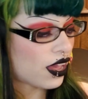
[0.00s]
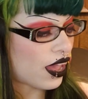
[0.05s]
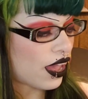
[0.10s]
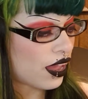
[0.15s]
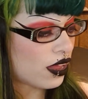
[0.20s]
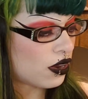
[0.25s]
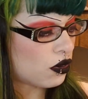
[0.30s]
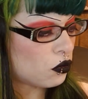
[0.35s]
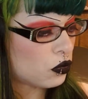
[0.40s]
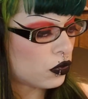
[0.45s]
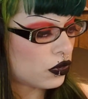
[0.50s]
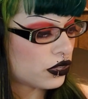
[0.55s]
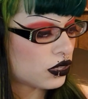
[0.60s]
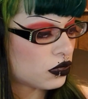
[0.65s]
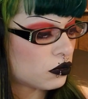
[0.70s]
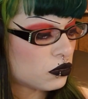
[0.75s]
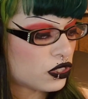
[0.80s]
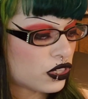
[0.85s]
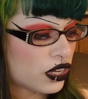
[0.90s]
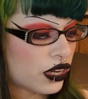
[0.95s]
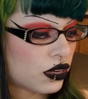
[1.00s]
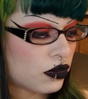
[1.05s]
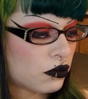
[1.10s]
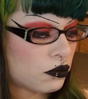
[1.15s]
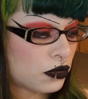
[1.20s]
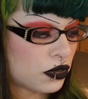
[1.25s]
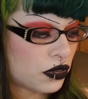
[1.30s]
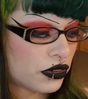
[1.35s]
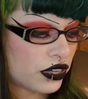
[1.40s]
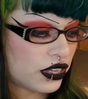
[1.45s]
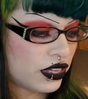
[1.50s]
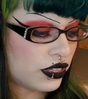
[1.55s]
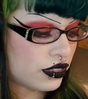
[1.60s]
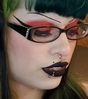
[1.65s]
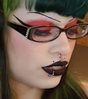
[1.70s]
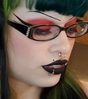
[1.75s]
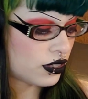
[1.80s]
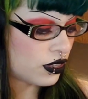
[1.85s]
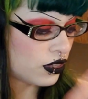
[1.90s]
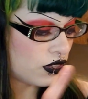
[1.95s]
and William J.
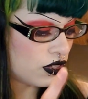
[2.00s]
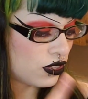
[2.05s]
Birnes.